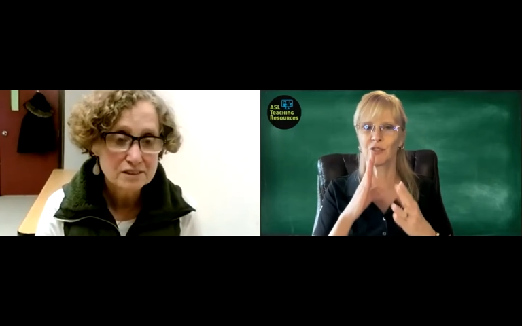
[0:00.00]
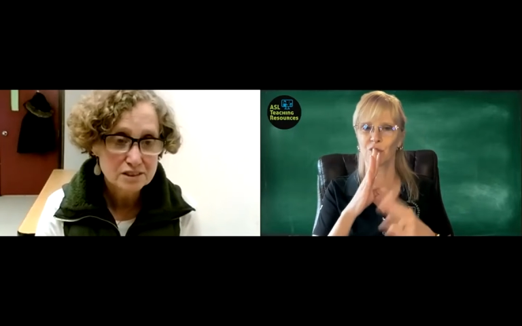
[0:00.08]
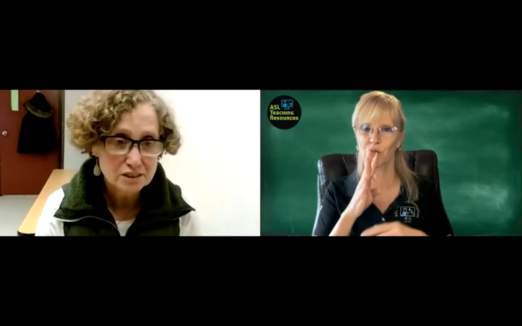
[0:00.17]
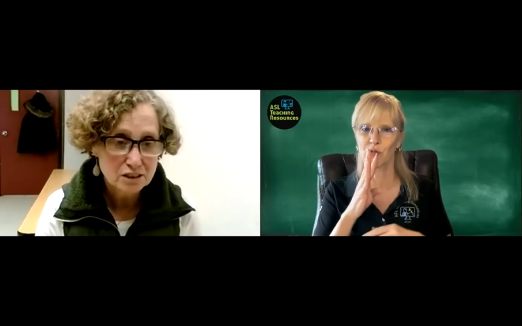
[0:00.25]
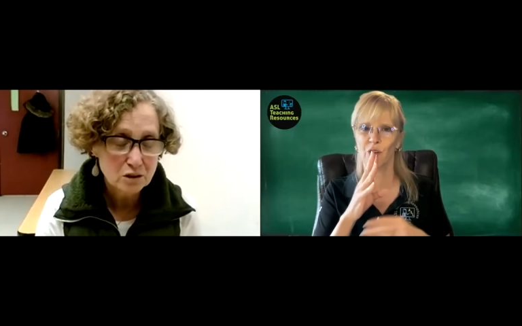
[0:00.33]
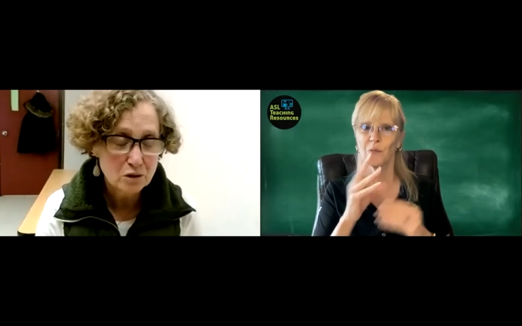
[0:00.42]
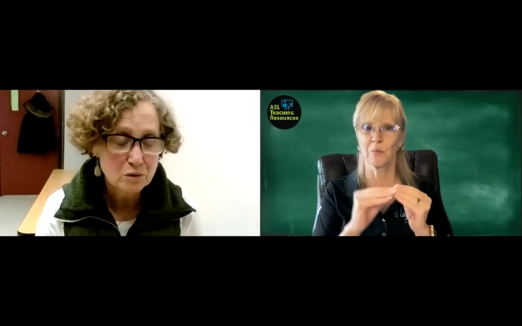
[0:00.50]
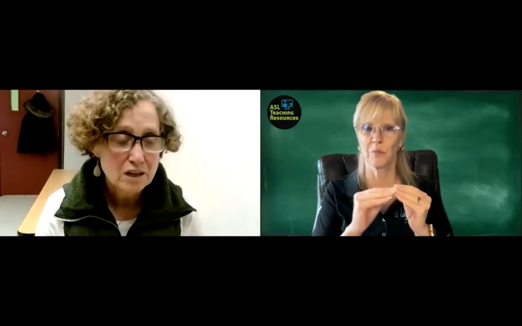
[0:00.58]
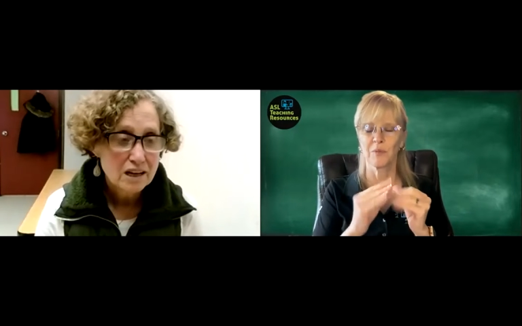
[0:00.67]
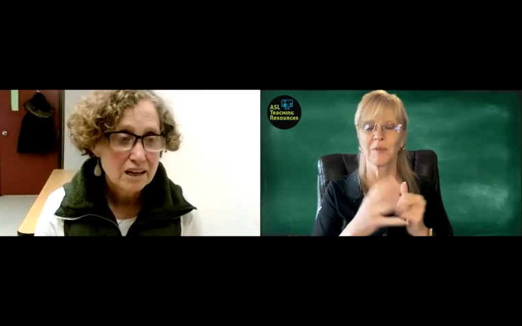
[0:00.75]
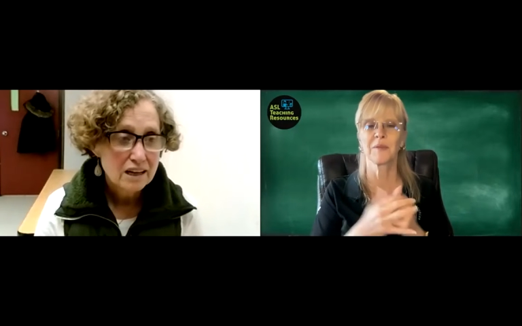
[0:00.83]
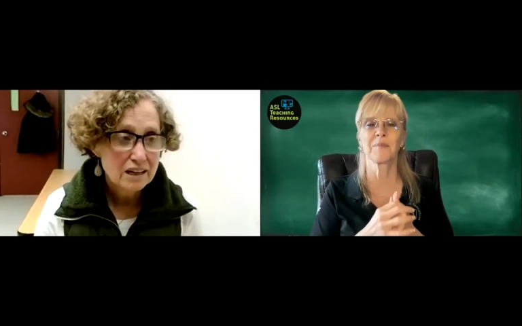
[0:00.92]
Speaker 1: So
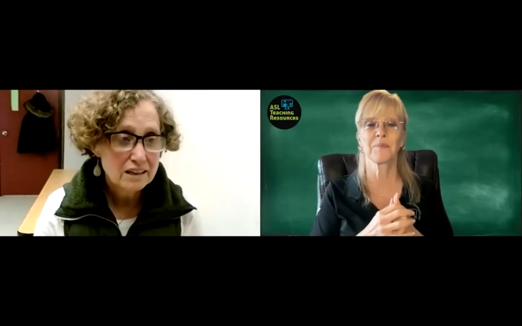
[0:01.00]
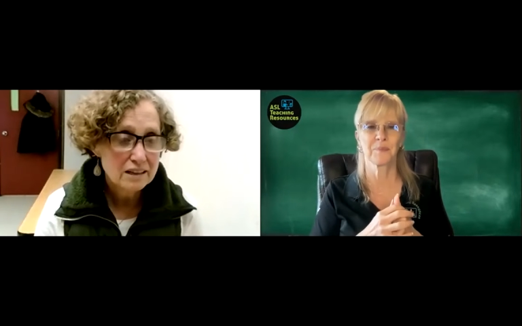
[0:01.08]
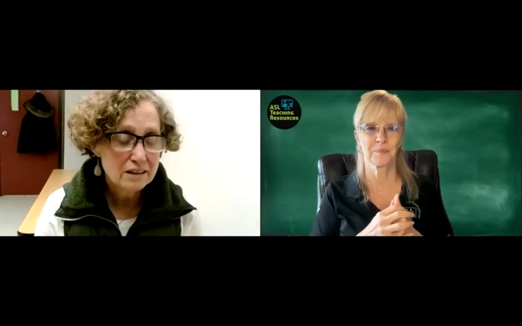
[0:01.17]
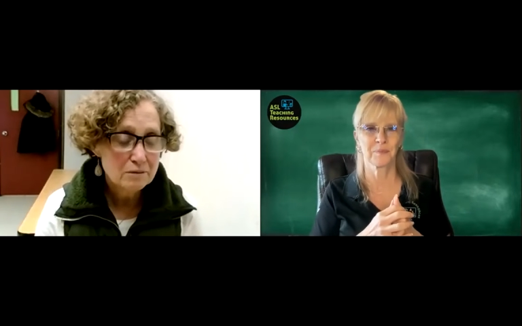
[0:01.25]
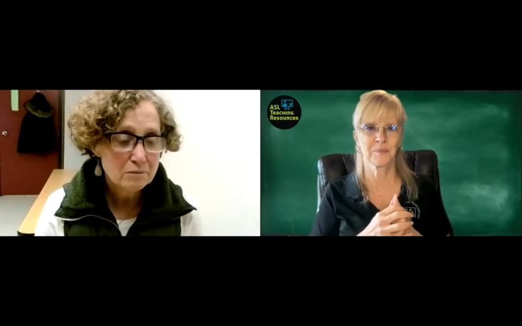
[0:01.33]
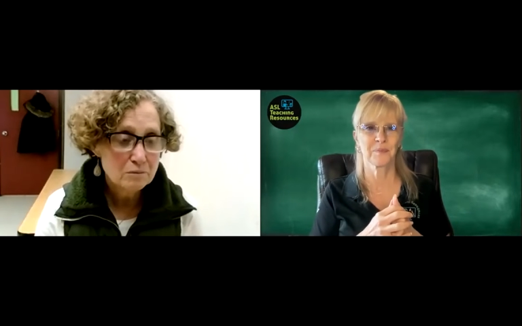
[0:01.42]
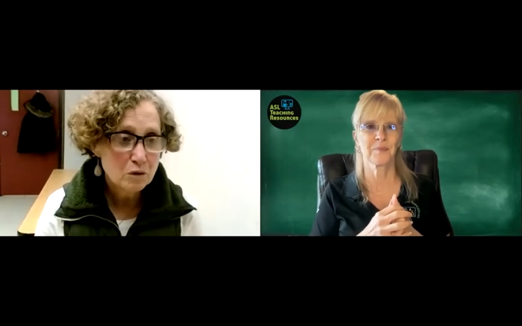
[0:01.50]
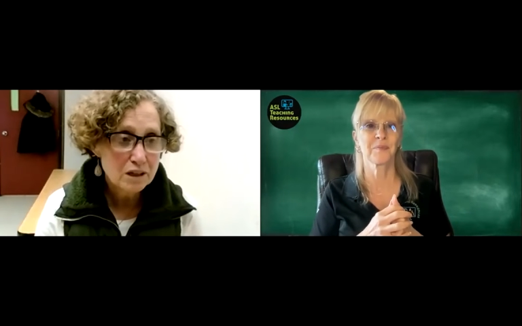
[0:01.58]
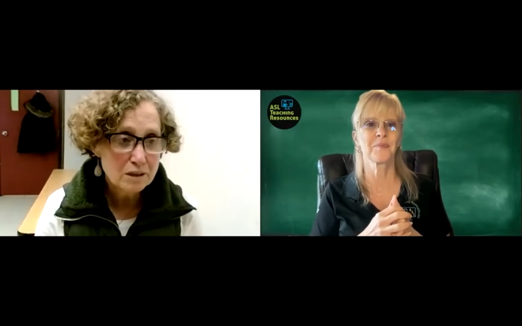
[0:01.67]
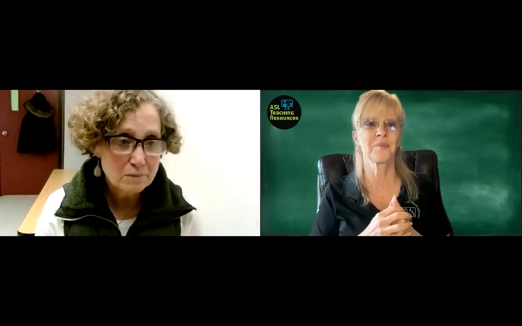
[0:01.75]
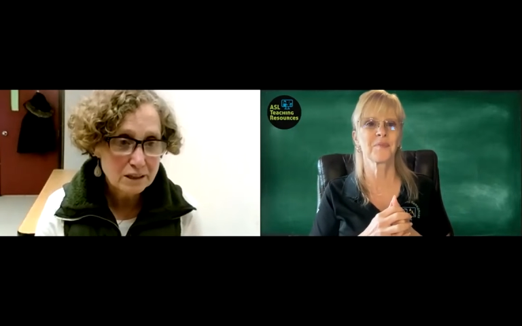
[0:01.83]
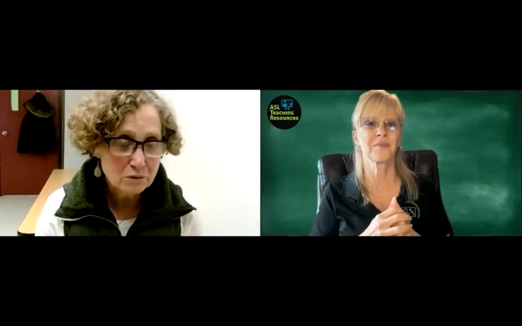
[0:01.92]
um, one
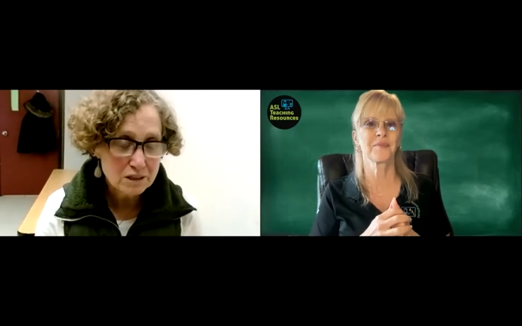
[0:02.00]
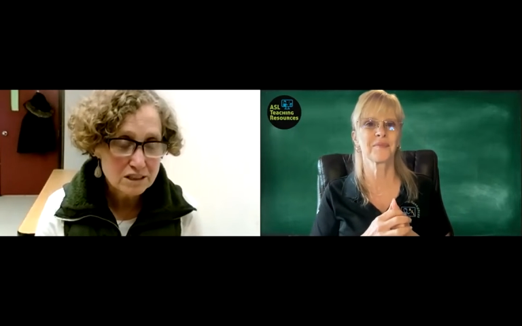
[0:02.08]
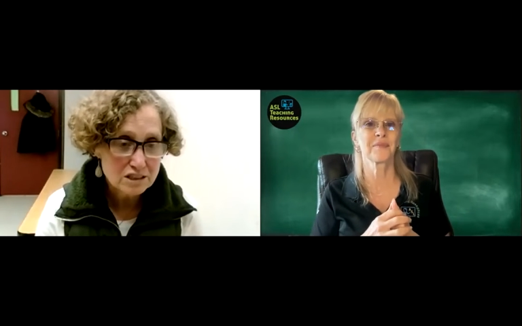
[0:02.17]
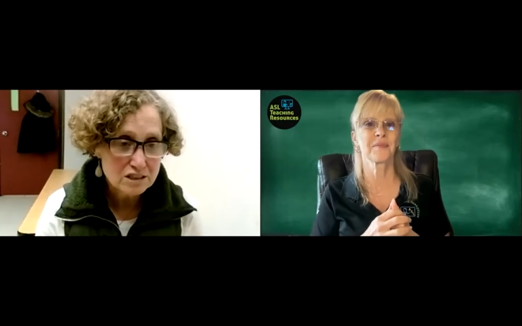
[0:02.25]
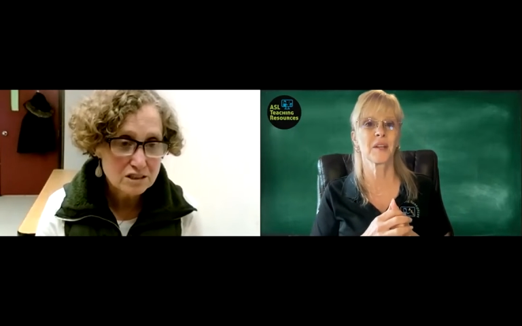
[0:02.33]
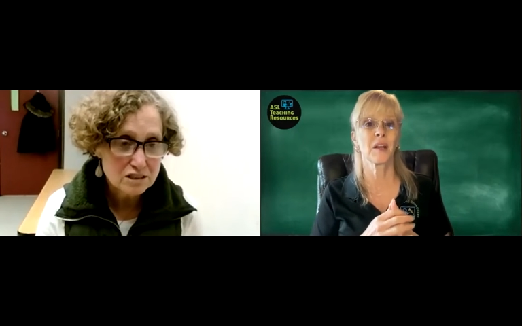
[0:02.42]
of my questions